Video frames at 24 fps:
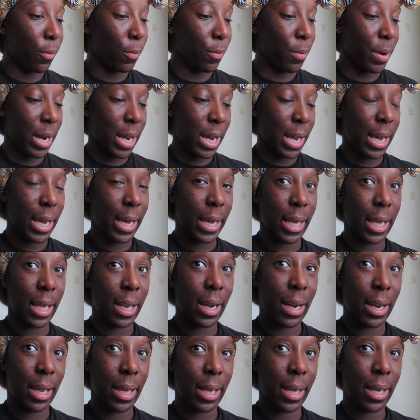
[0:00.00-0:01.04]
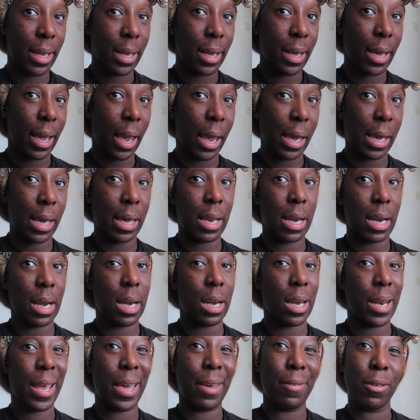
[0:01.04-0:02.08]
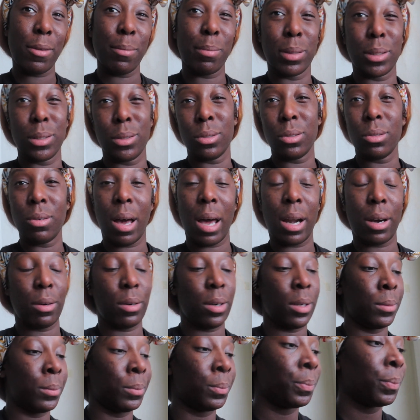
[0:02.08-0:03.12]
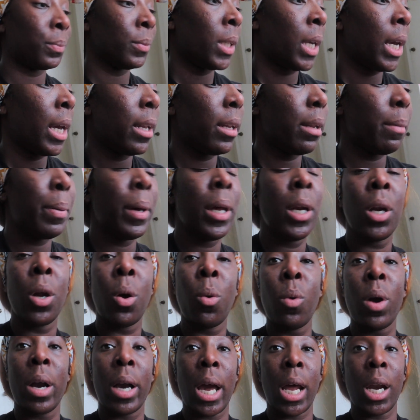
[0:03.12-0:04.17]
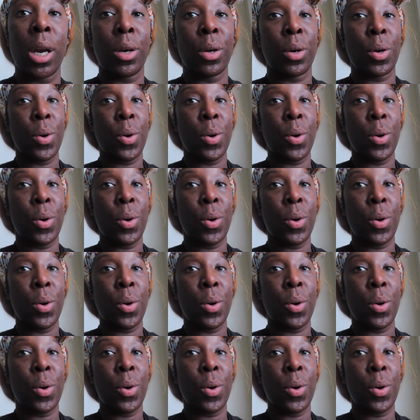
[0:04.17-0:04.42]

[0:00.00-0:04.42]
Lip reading: red, and navy blue. I don't know, depending on what kind of